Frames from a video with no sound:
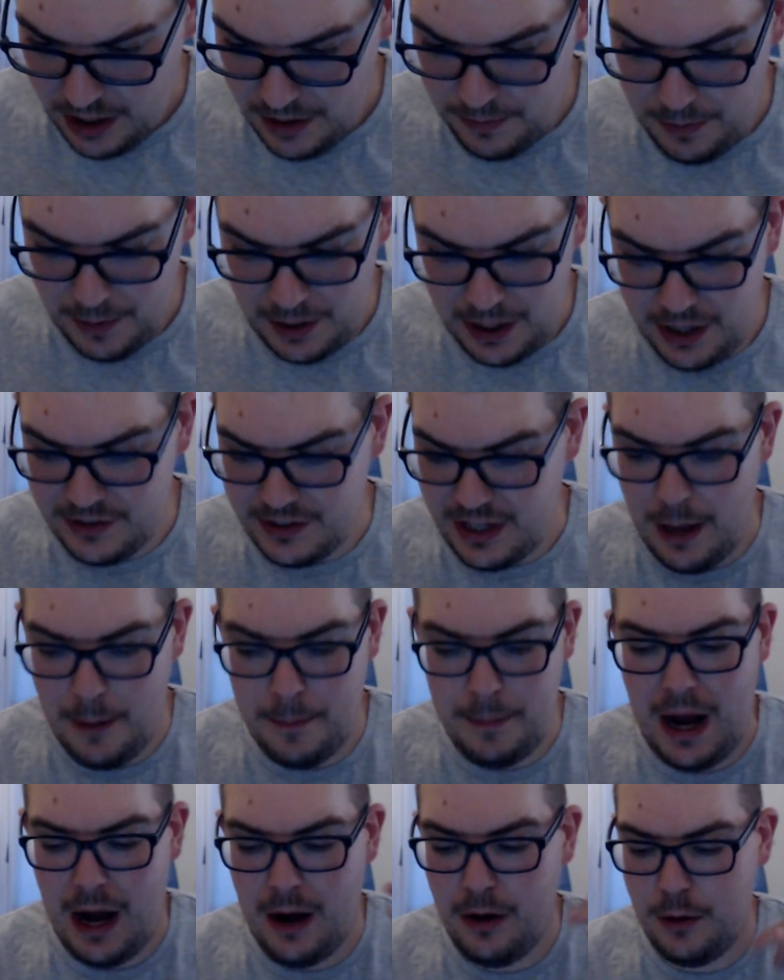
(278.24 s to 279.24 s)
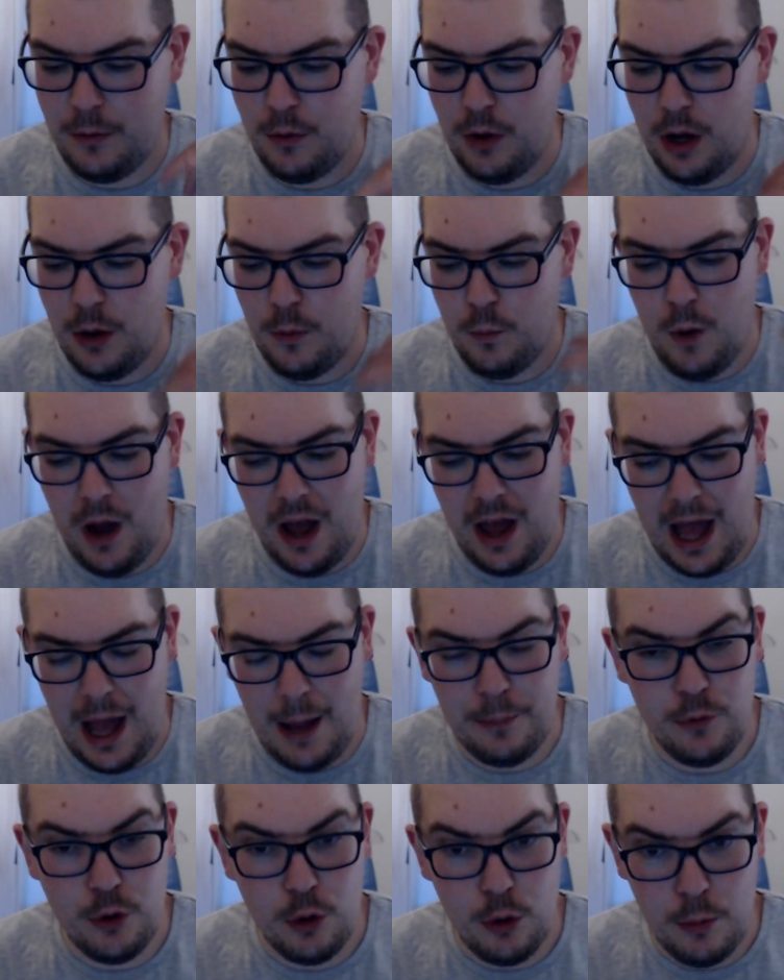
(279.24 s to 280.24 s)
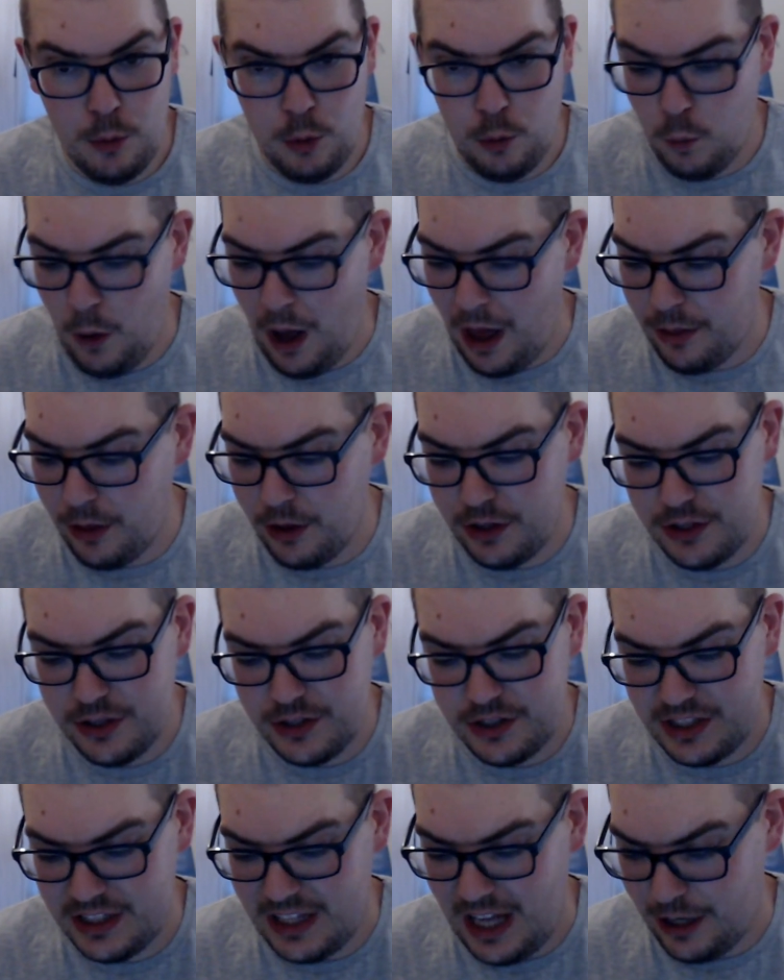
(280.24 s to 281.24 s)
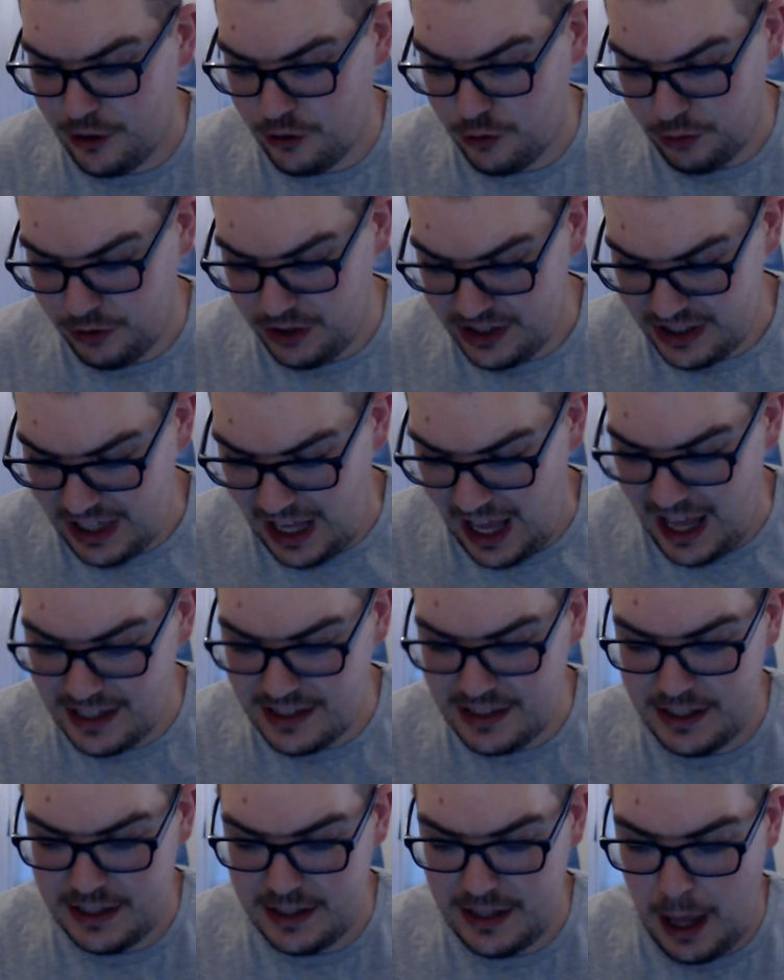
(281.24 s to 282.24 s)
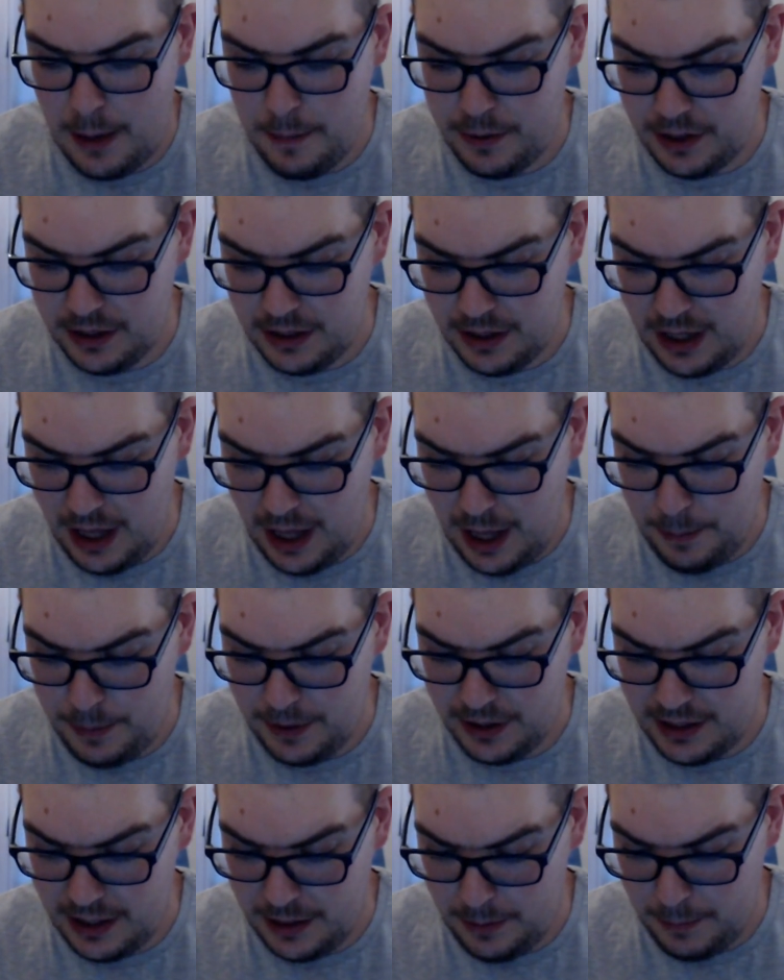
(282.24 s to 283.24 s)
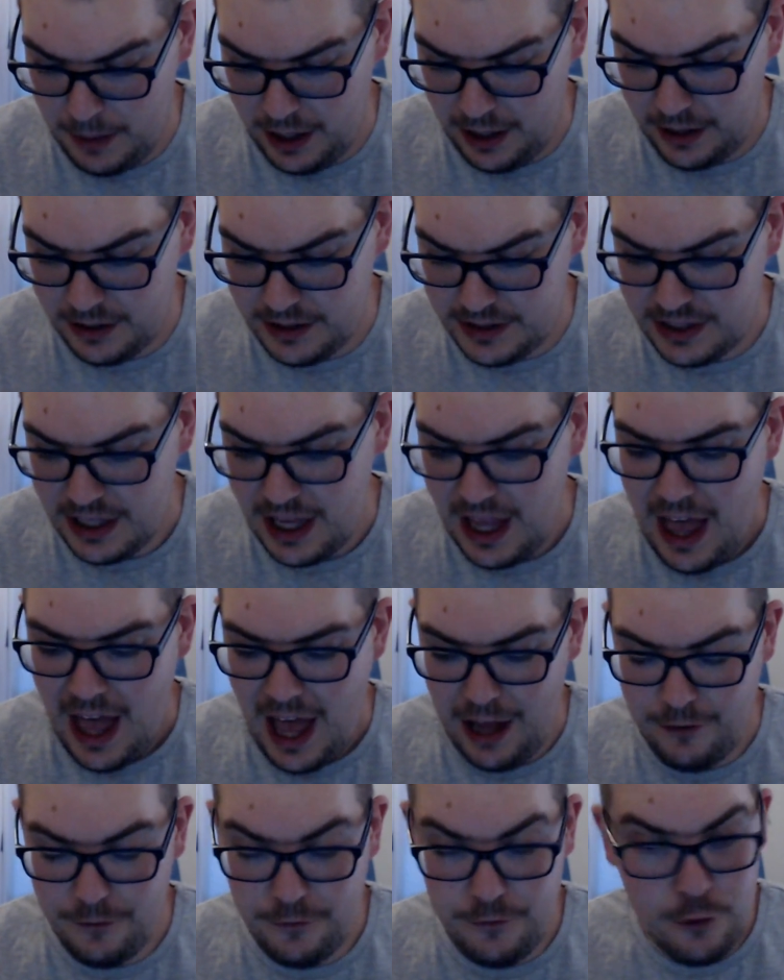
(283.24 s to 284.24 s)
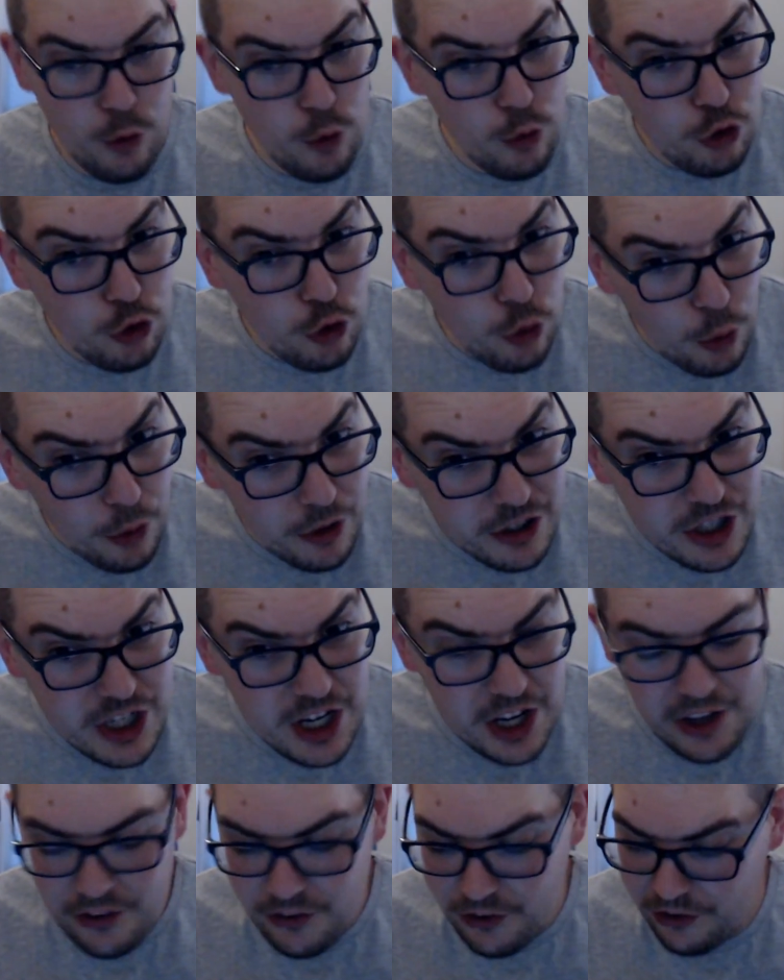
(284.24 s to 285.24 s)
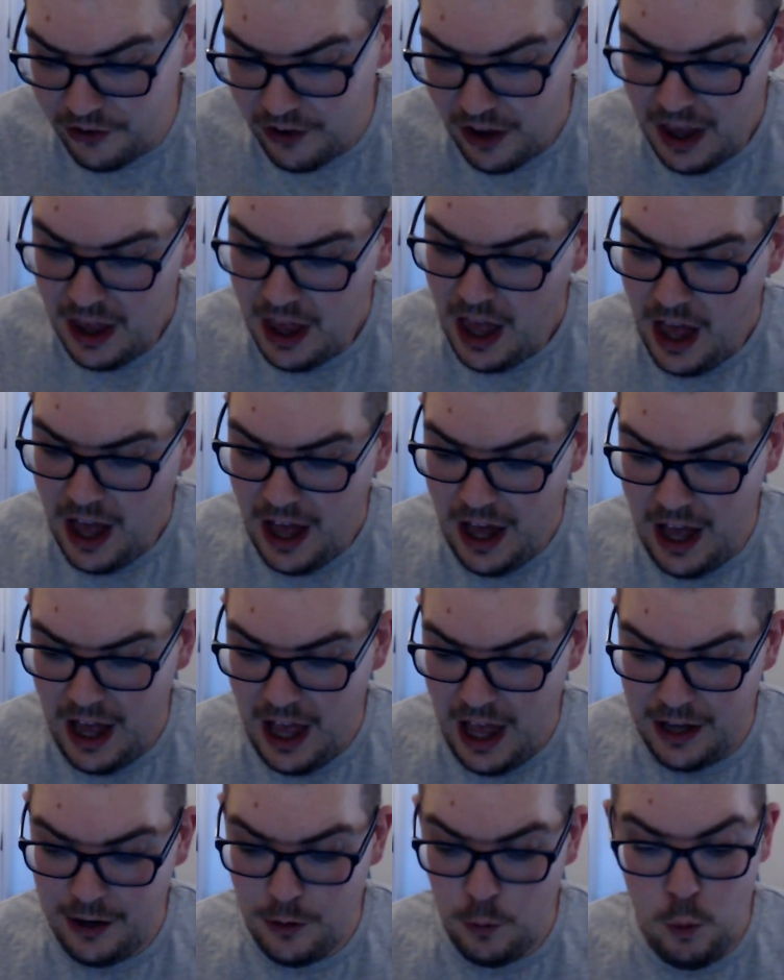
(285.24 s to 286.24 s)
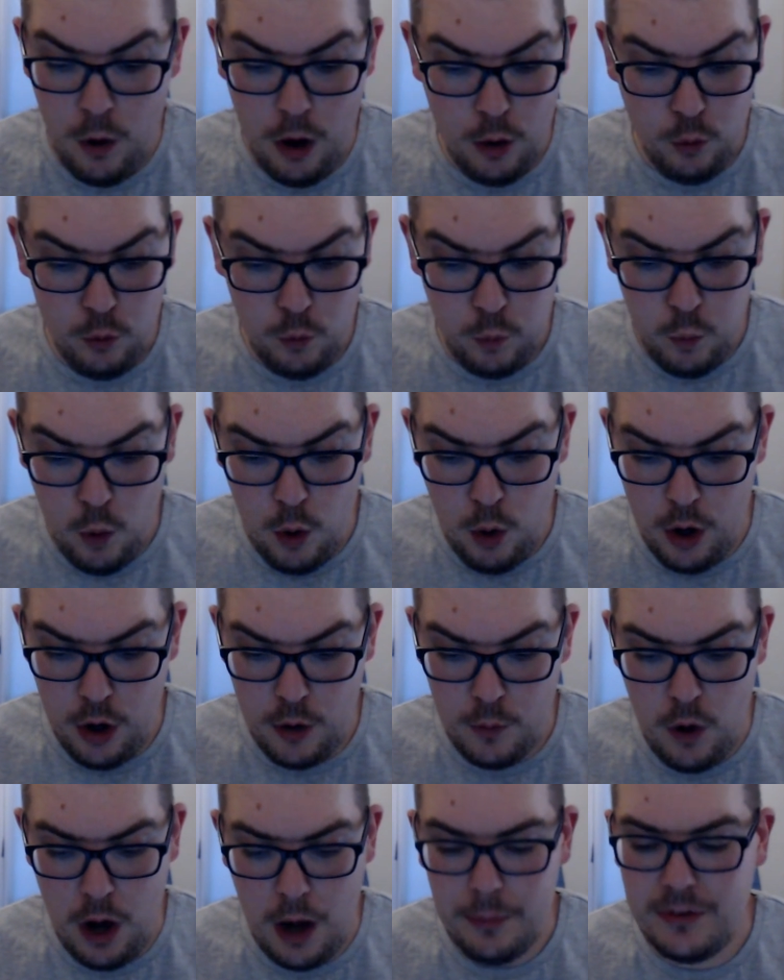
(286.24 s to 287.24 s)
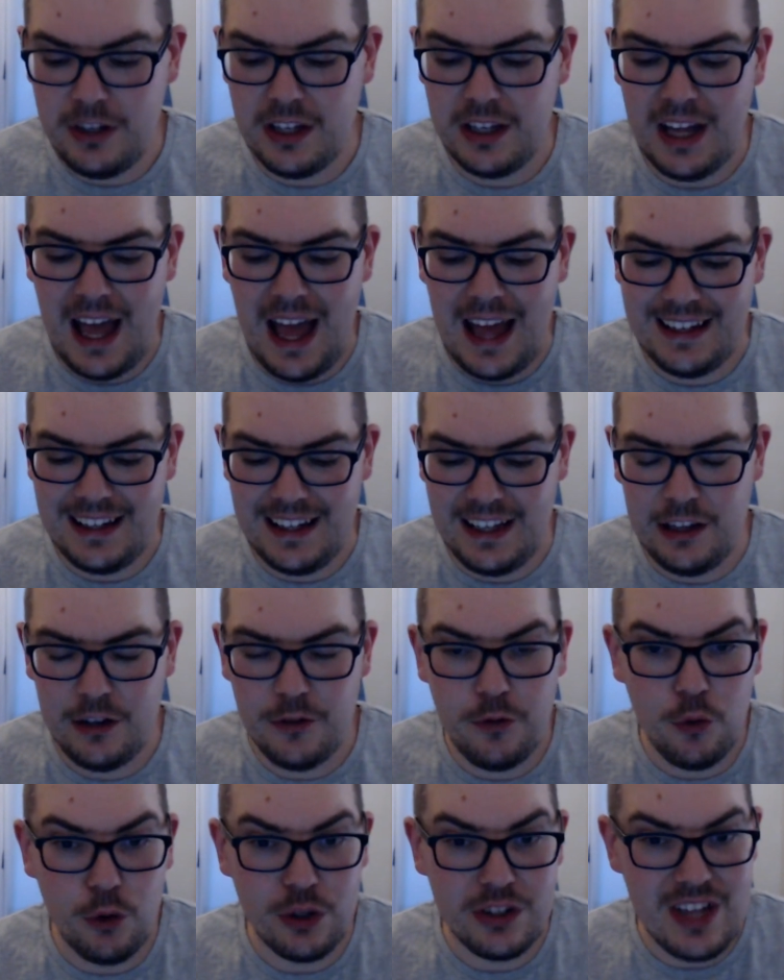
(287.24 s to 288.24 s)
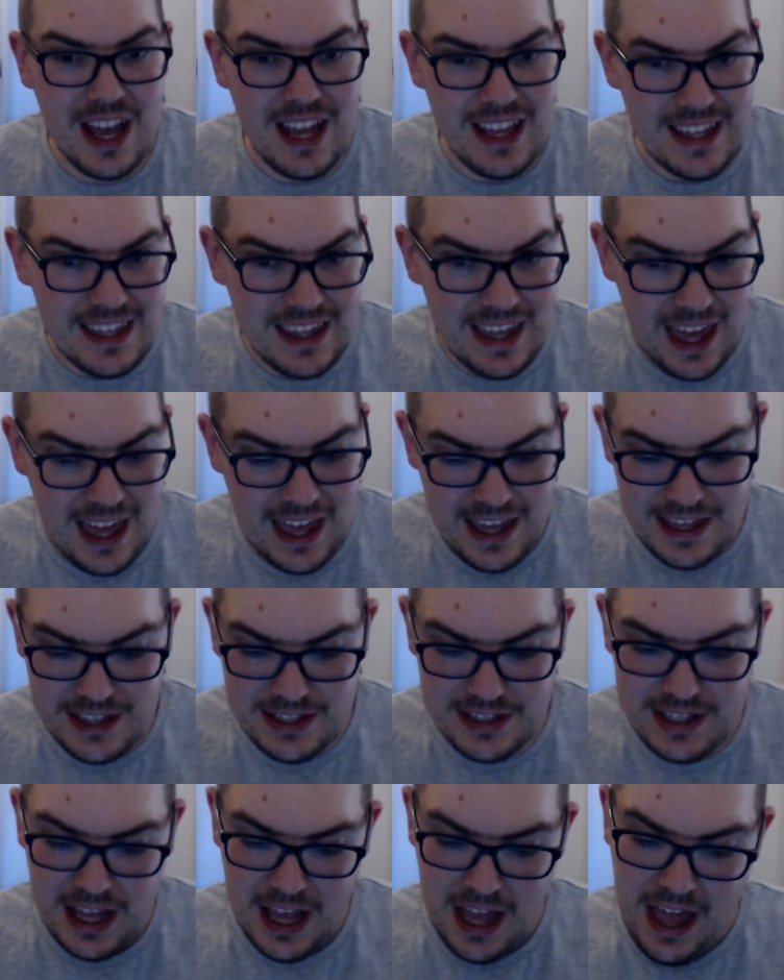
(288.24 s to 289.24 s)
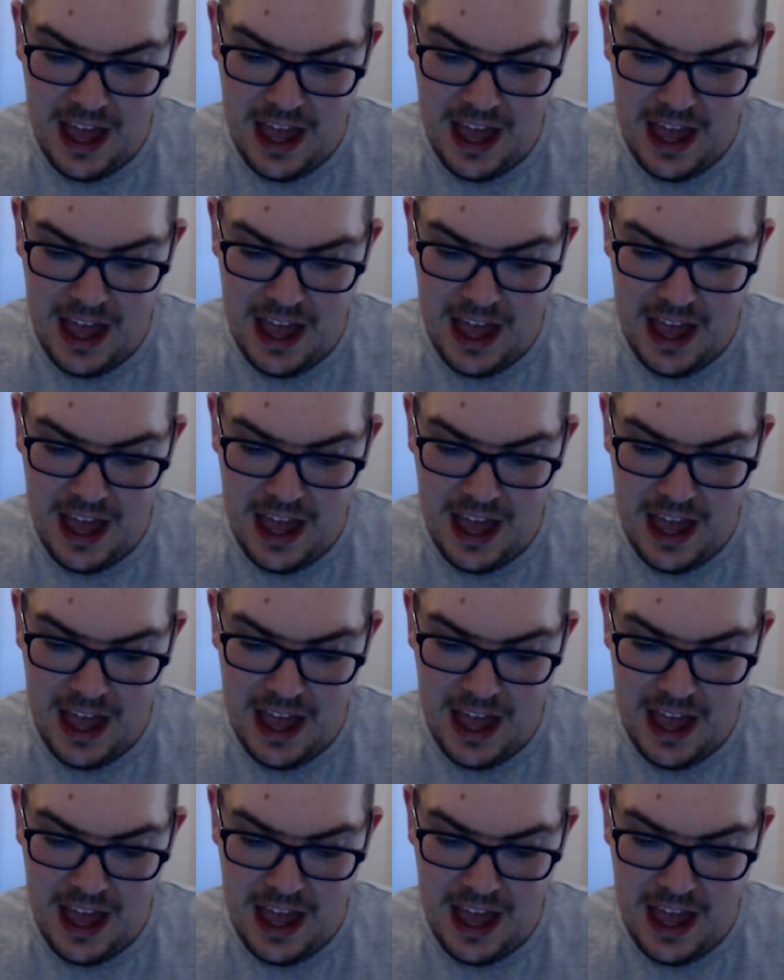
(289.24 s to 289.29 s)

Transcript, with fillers: because there apparently were abnormal weathers, natural disasters, epi- epidemics, and food shortages, and a world war erupted at least for 10 years.